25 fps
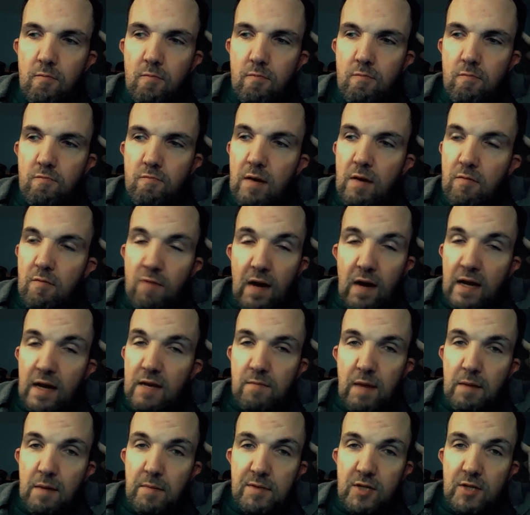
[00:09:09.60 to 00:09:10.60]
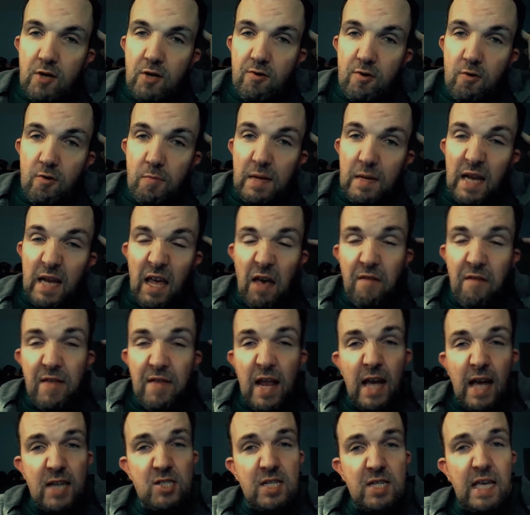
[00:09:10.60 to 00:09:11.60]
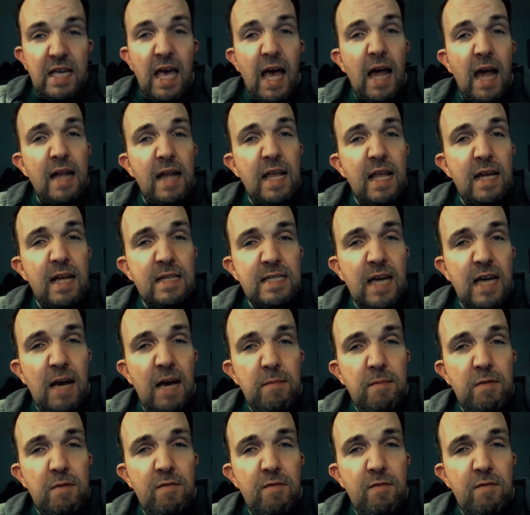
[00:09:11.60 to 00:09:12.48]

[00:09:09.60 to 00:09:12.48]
rewrite my material, but I haven't actually had that time